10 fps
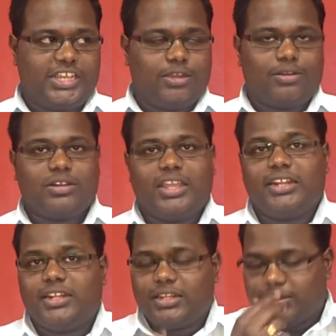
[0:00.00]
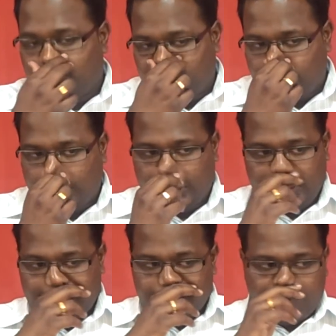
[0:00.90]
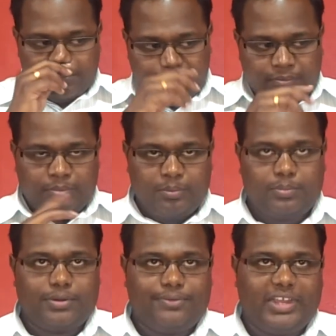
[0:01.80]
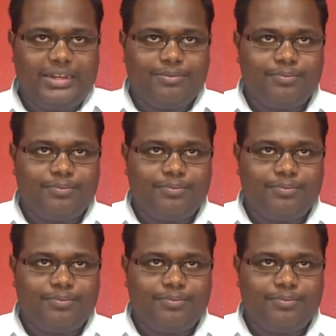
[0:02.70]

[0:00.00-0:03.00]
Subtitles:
call in my profile,